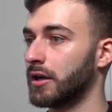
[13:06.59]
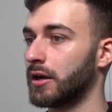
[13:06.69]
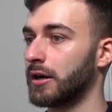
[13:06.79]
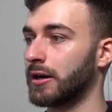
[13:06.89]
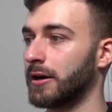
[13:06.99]

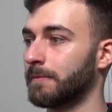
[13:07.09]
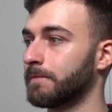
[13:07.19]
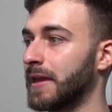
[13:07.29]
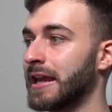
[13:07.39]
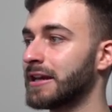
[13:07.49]
Um,
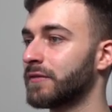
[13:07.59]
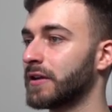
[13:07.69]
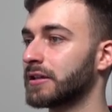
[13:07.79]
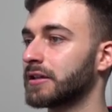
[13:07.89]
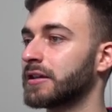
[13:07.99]

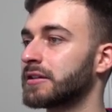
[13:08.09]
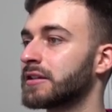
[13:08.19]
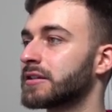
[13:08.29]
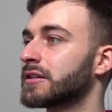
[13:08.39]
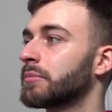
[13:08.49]
anything, this
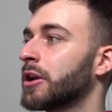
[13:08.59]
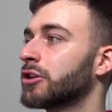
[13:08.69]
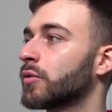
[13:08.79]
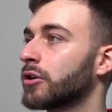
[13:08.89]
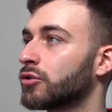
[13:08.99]
is the page
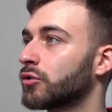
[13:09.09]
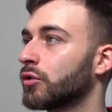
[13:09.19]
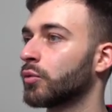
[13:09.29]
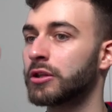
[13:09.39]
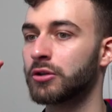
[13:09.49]
where you
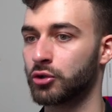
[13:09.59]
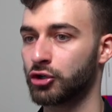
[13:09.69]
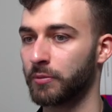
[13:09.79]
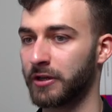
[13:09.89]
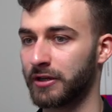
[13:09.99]
window
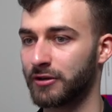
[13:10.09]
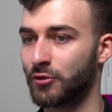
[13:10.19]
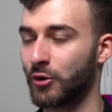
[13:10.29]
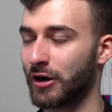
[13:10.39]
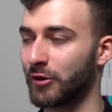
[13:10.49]
shopping,
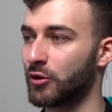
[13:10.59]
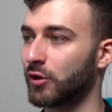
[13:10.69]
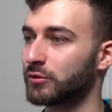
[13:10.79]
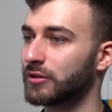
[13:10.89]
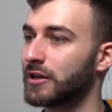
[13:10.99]
quote
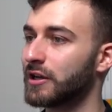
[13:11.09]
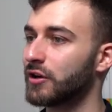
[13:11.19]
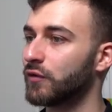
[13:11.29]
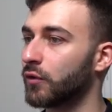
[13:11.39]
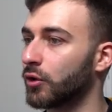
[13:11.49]
unquote,
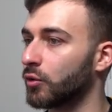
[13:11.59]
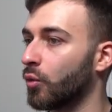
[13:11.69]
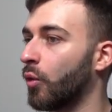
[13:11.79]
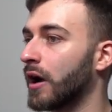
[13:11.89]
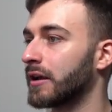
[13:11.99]
for
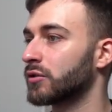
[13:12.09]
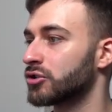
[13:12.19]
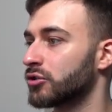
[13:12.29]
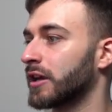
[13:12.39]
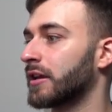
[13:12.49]
what else you
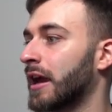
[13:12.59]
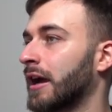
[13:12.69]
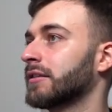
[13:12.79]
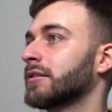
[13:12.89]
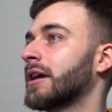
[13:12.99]
can
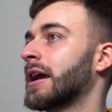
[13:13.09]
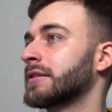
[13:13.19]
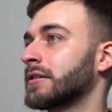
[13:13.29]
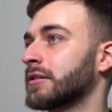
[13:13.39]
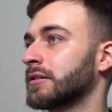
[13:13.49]
add as
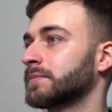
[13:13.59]
a